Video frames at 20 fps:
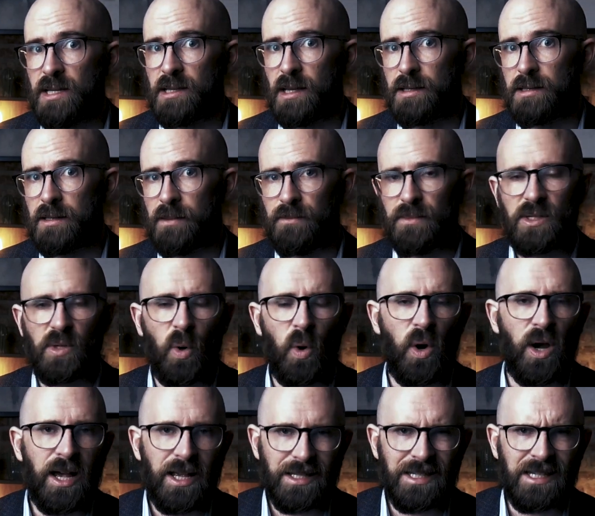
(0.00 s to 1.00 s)
systems
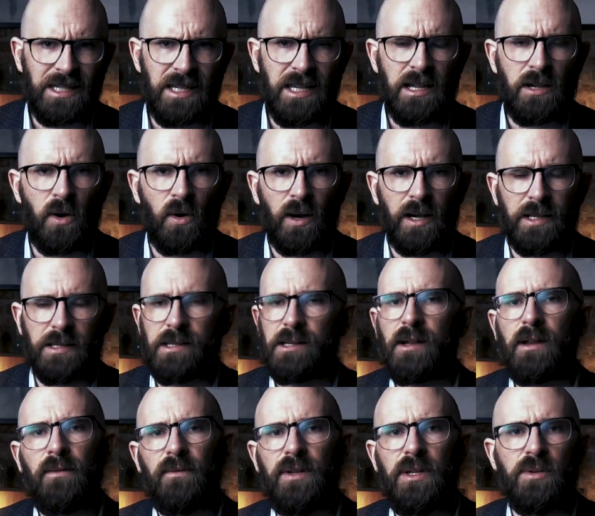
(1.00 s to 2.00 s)
or as decoys to
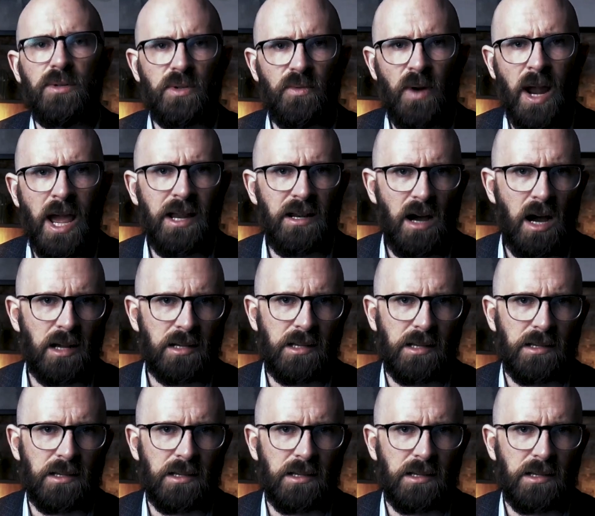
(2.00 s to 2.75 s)
confuse radar